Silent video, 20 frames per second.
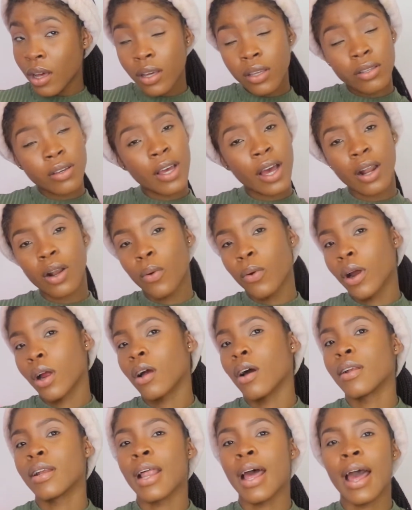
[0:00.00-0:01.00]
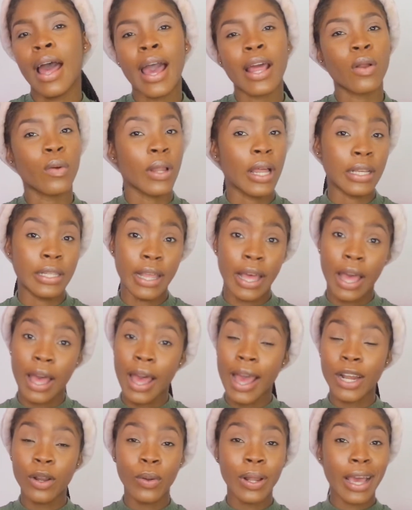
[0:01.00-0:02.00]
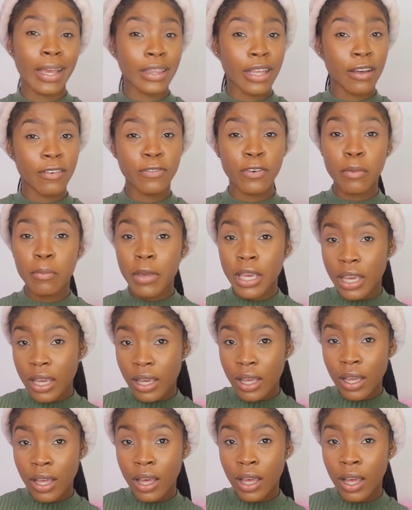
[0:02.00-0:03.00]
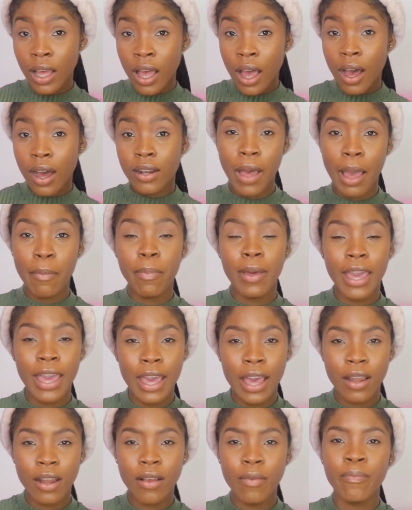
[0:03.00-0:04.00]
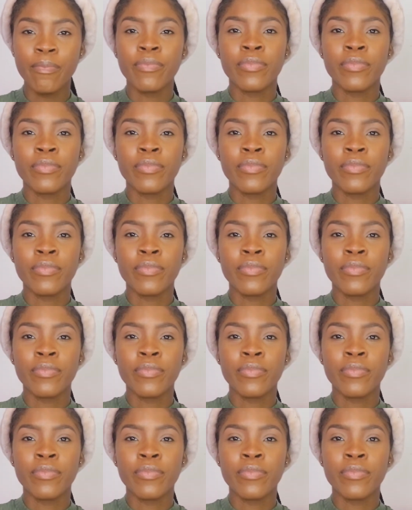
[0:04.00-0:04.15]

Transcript: you gotta work on that. I don't like that. I don't like that for me. I paid